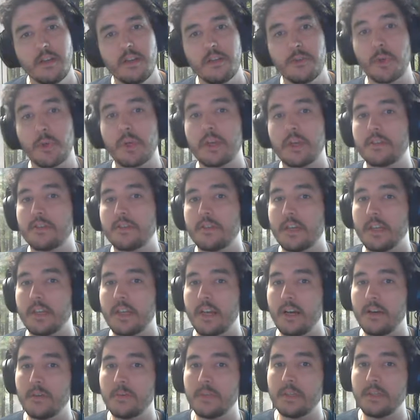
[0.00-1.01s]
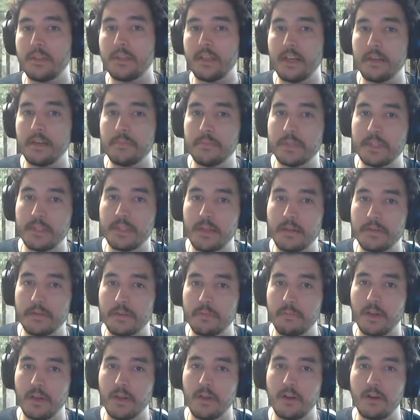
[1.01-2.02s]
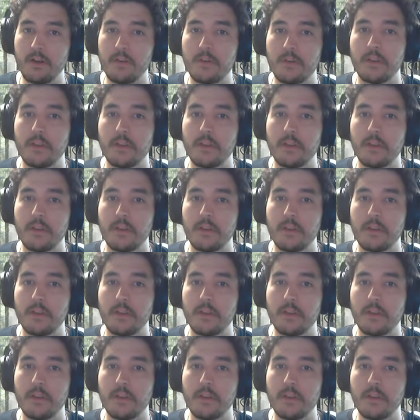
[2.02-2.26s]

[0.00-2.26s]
You can check out the timestamps below